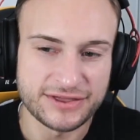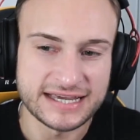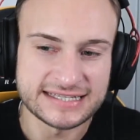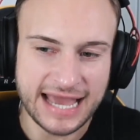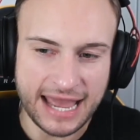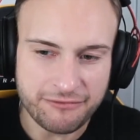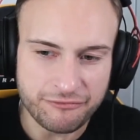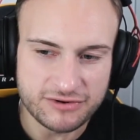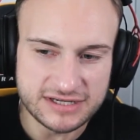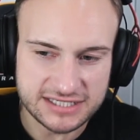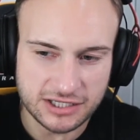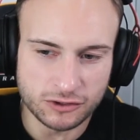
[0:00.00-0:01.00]
is,
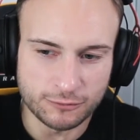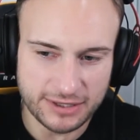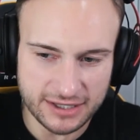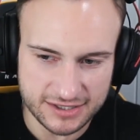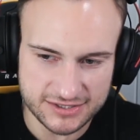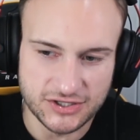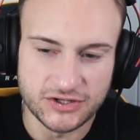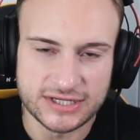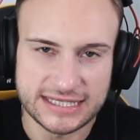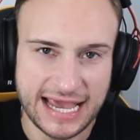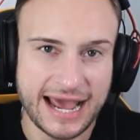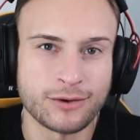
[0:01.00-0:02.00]
every single person
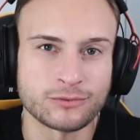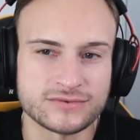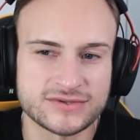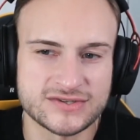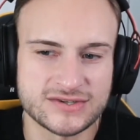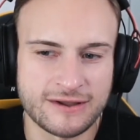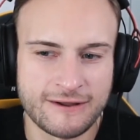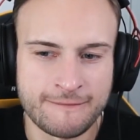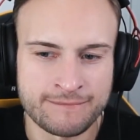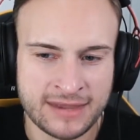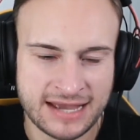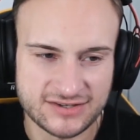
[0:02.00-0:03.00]
counts as a